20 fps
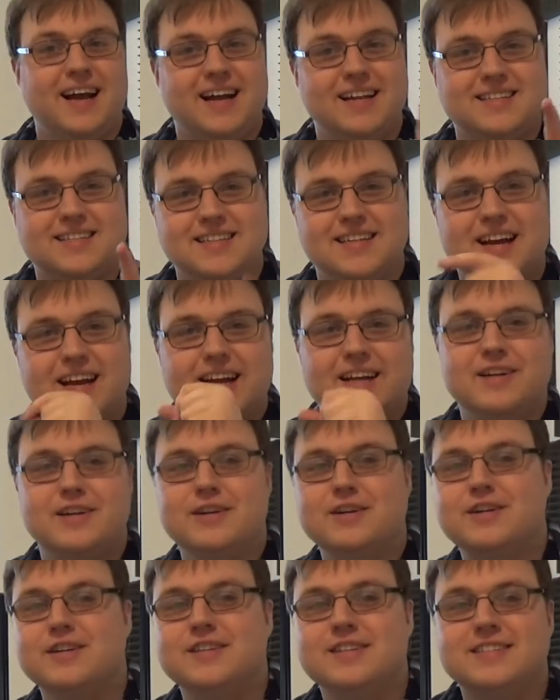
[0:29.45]
And today
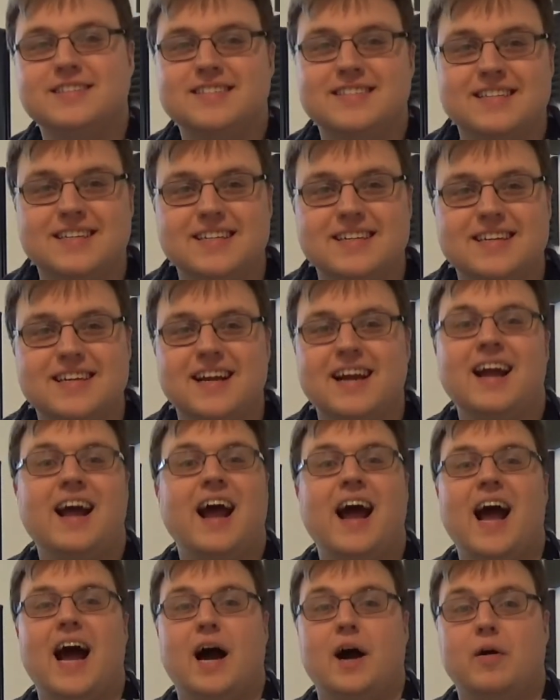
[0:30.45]
you're going to see
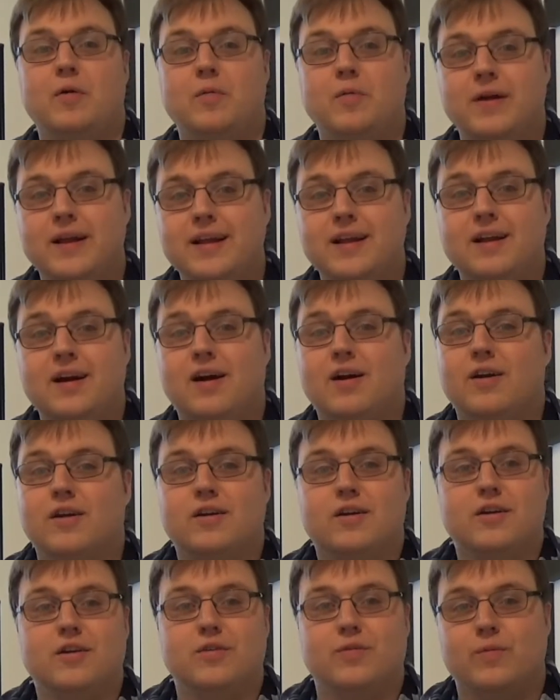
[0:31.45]
how we are
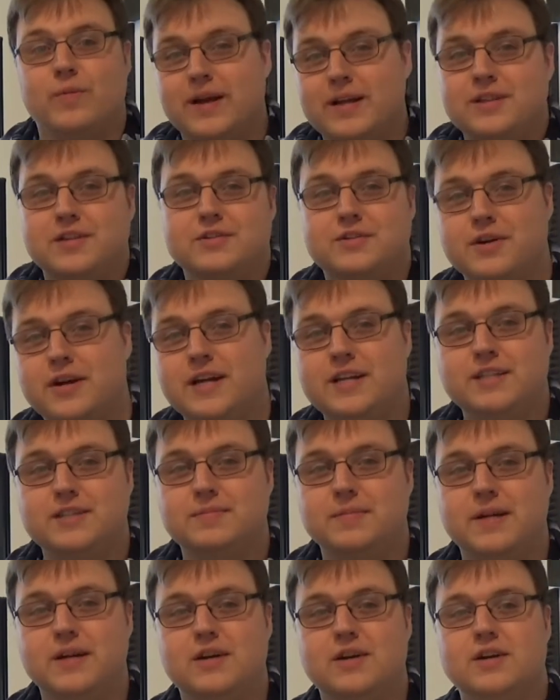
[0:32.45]
going to rig the
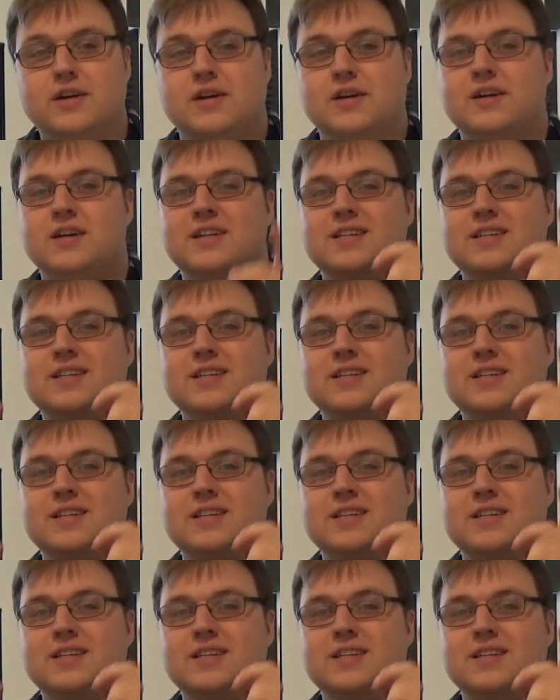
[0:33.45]
transmitter